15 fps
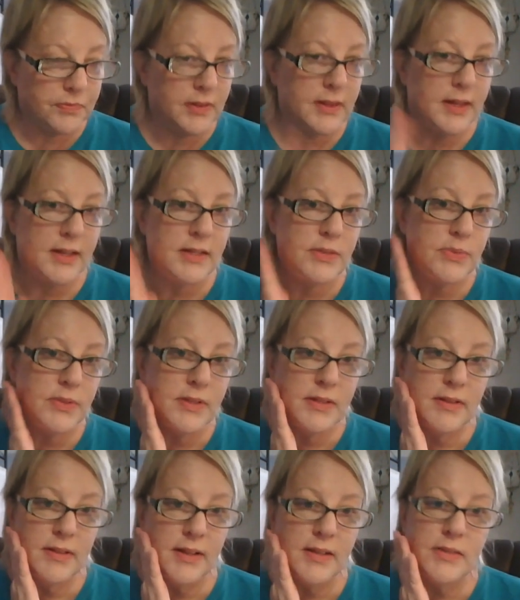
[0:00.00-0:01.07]
That's what
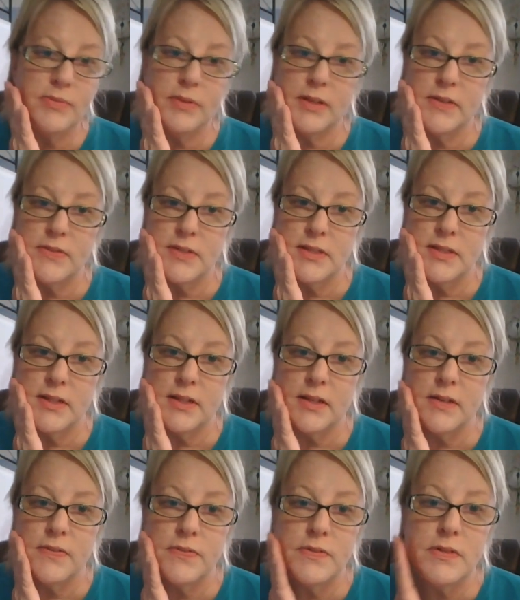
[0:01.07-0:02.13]
that's what gives it the
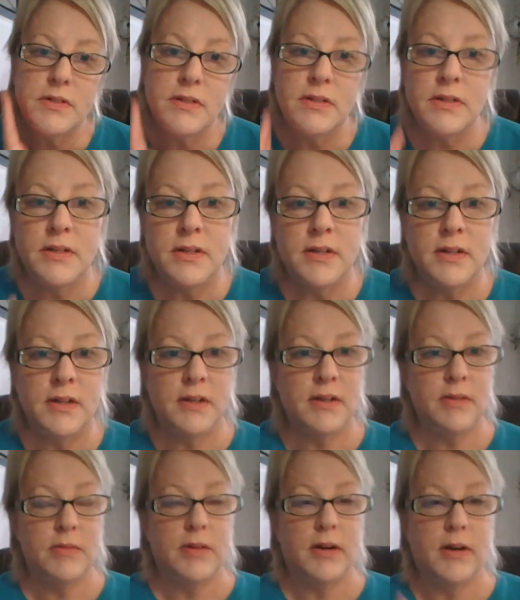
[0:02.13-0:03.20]
lift.
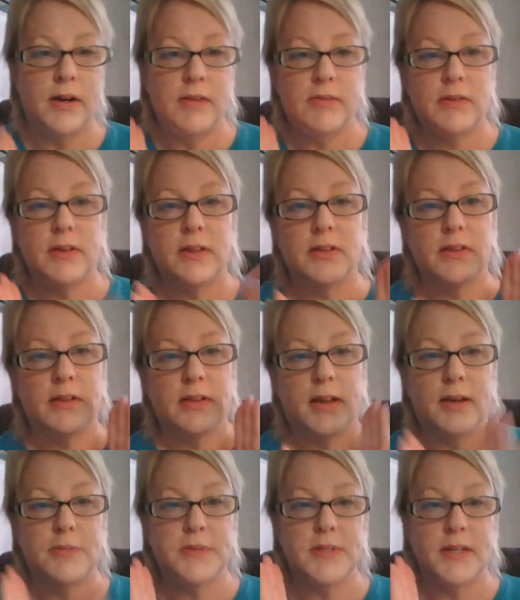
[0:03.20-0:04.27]
Wow, I really look
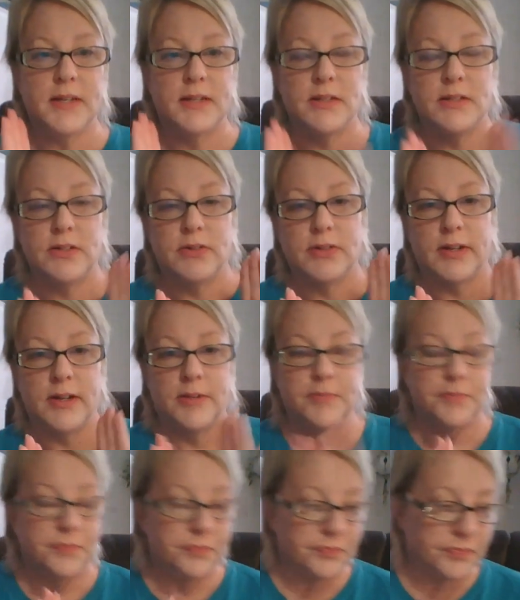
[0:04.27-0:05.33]
lopsided, don't I?
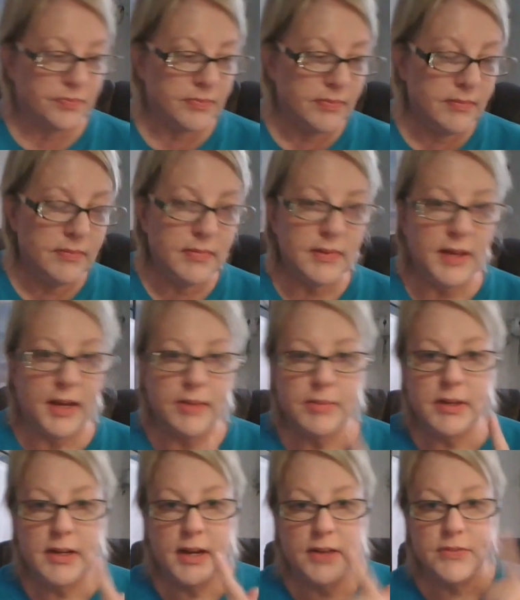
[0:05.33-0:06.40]
I
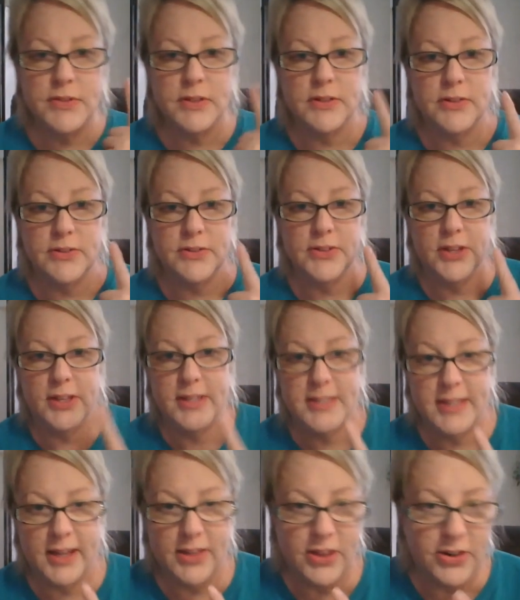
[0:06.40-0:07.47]
might have to go to this
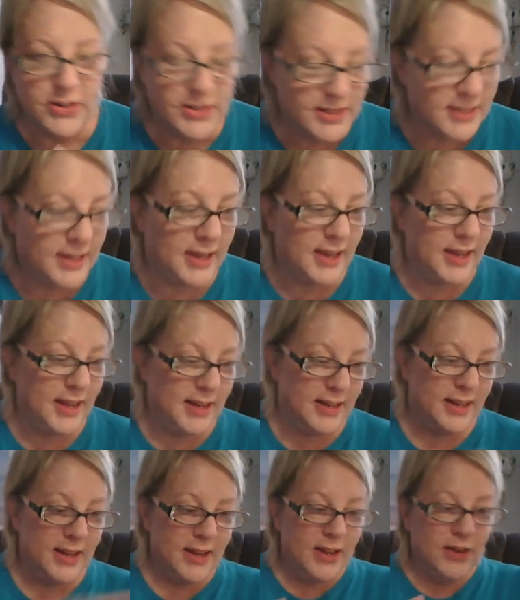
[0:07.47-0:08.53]
other side,
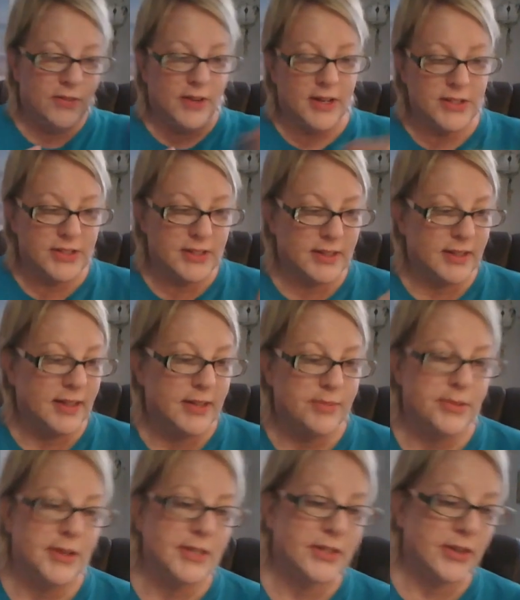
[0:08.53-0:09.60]
wash the clay
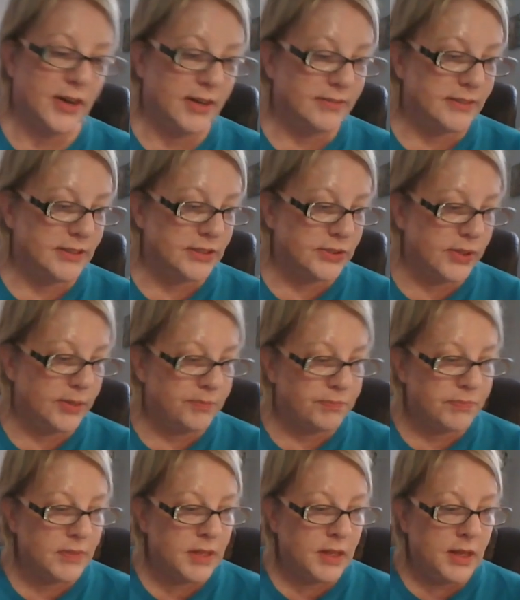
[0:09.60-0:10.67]
mask off and do it.
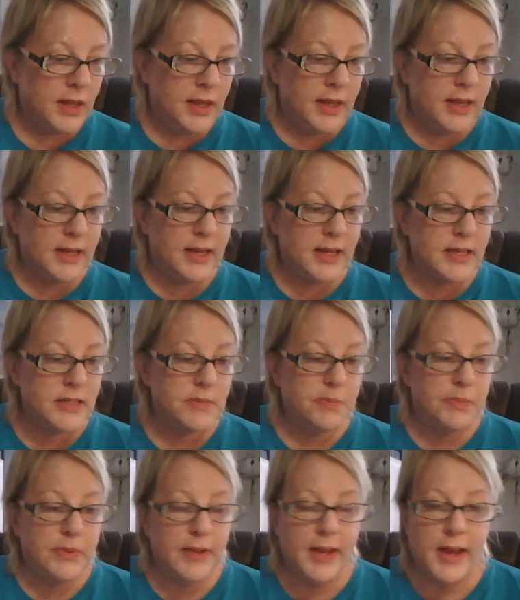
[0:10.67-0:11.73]
It has
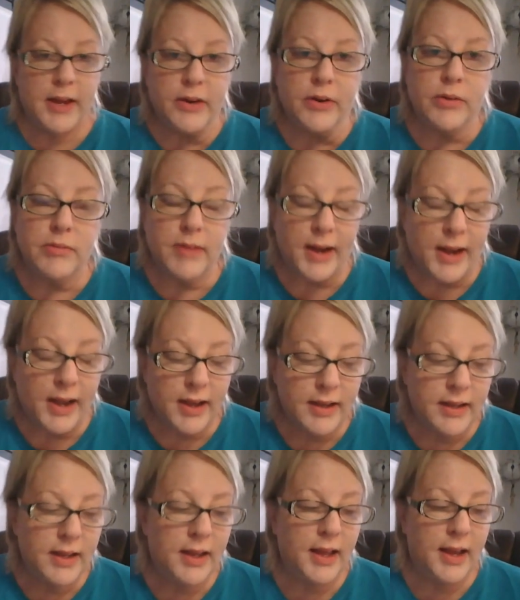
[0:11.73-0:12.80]
bladderwrack
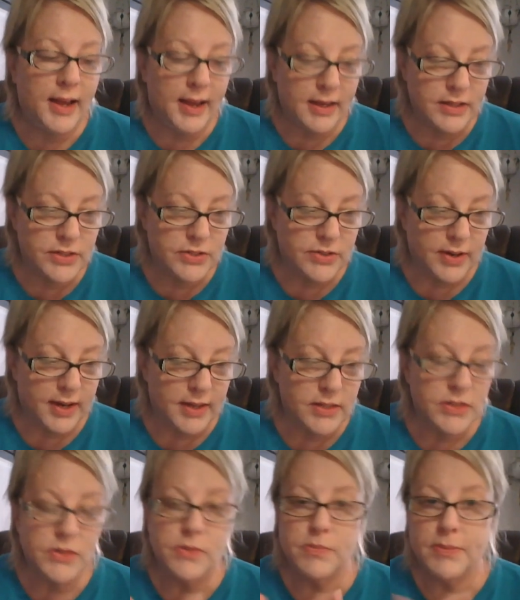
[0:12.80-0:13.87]
extract.
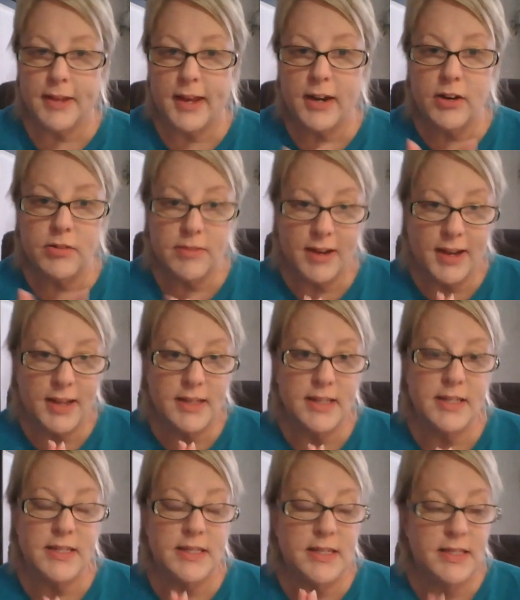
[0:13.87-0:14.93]
So bladderwrack
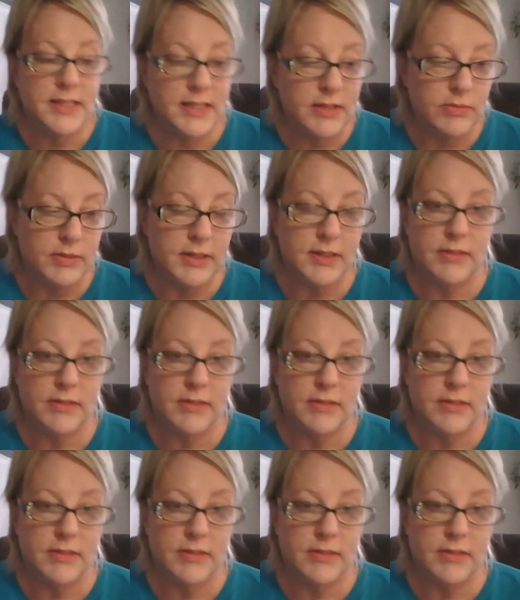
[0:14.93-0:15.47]
is a seaweed.